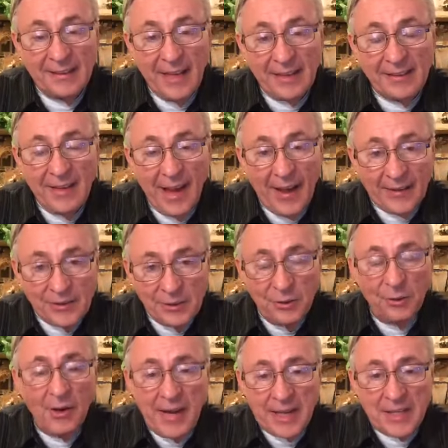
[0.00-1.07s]
and God's
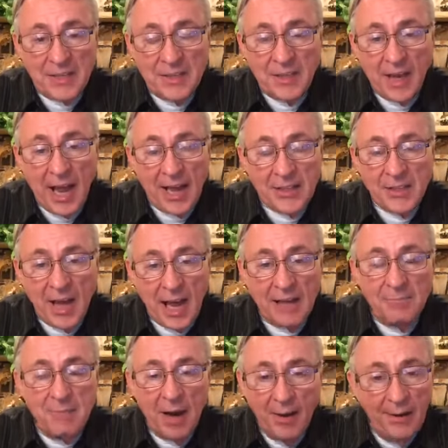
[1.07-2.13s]
grace, God's
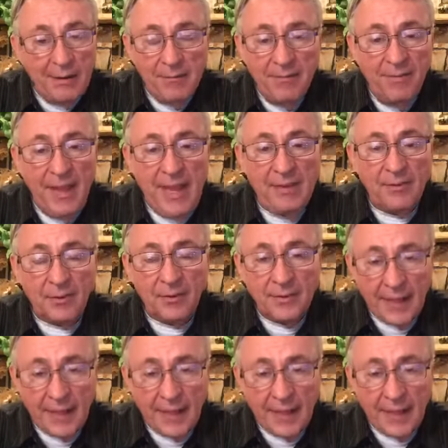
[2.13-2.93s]
unmerited favor